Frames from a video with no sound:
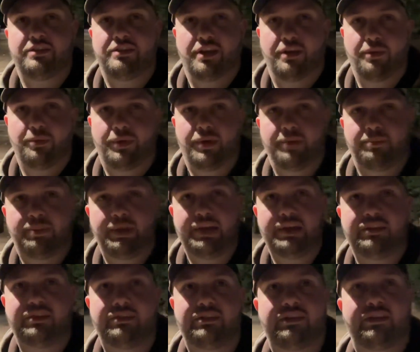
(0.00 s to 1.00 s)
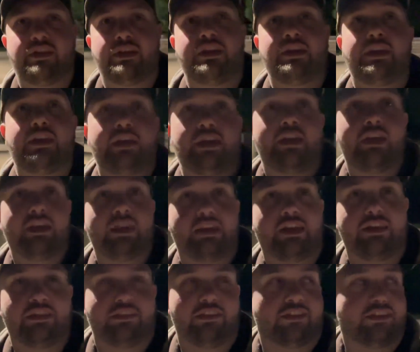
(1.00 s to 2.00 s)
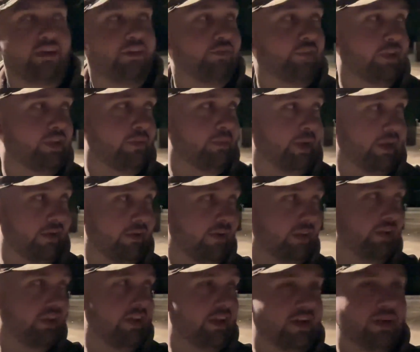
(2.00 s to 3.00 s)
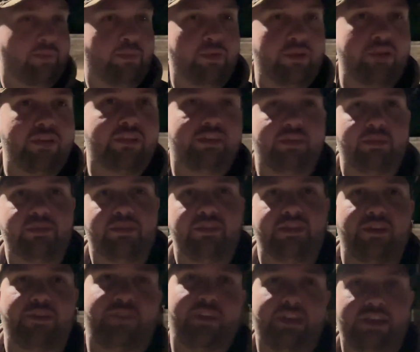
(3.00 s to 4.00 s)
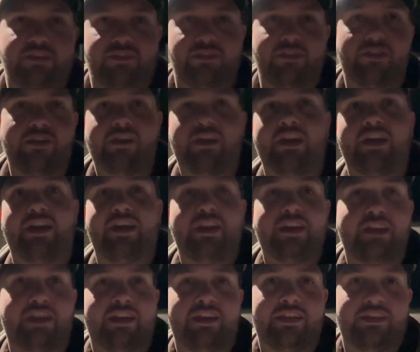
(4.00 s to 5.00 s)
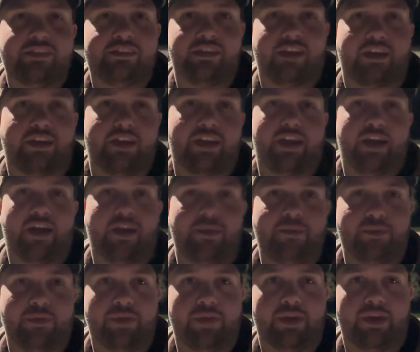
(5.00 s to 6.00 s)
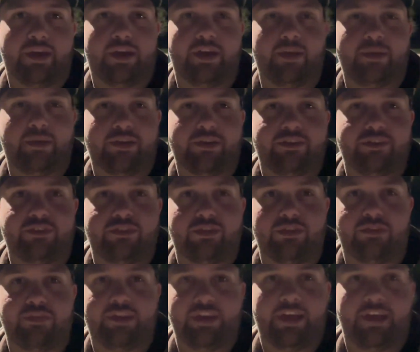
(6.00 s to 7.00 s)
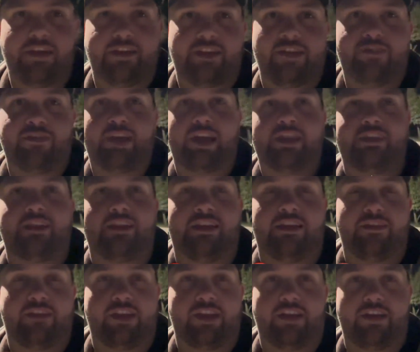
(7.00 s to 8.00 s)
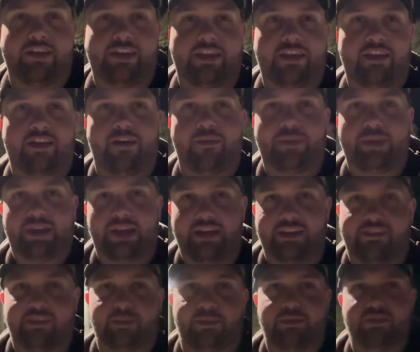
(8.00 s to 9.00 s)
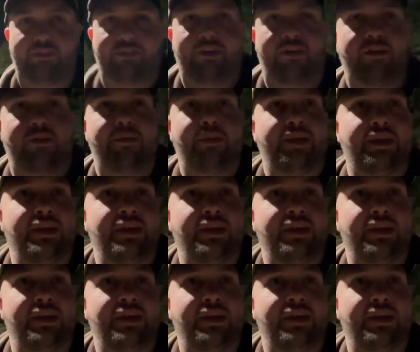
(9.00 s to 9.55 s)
so 1 apiece. He's just off in the background now, putting some stuff in his truck. So yeah, hope you guys enjoyed the video. Don't forget to leave a like, comment and subscribe.